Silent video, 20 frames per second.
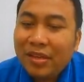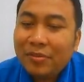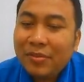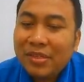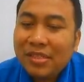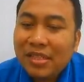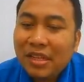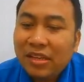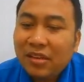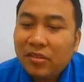a
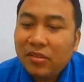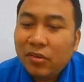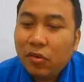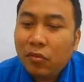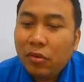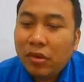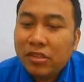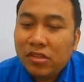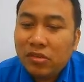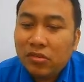mistake, not
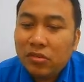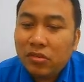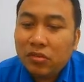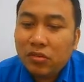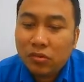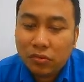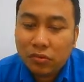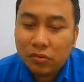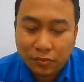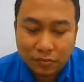
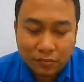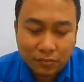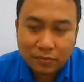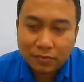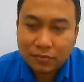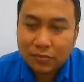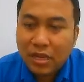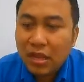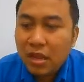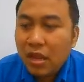102.
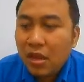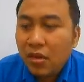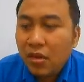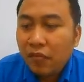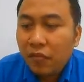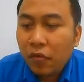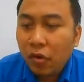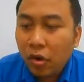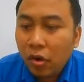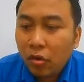
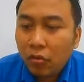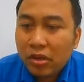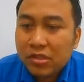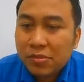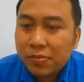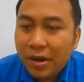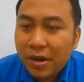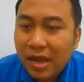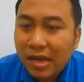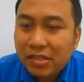For
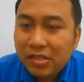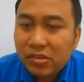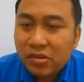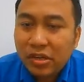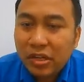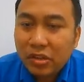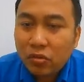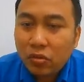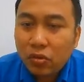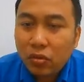lowest price, you
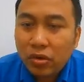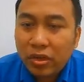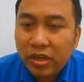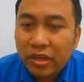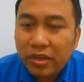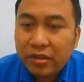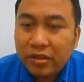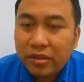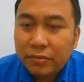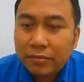need to look
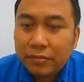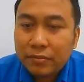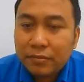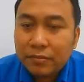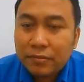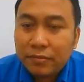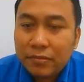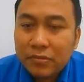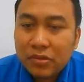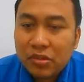here.
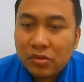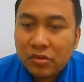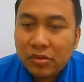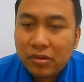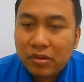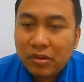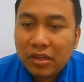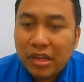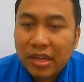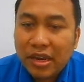So
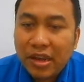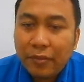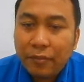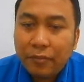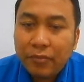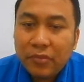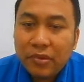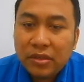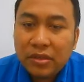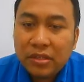
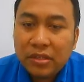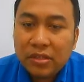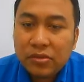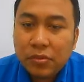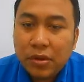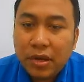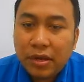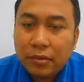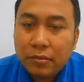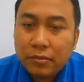again, this
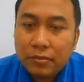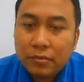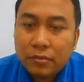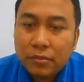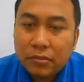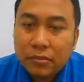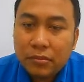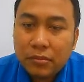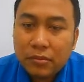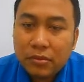one,
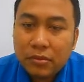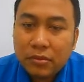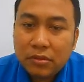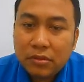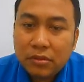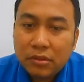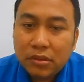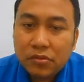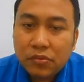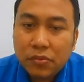
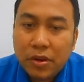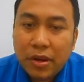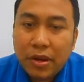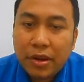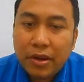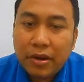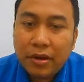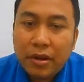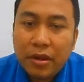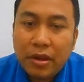this
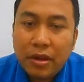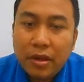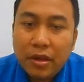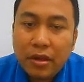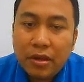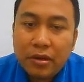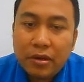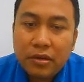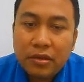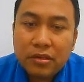one,
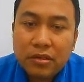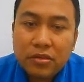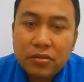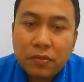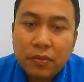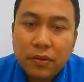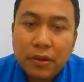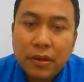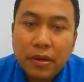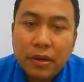this
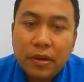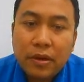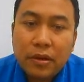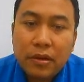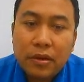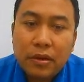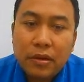one,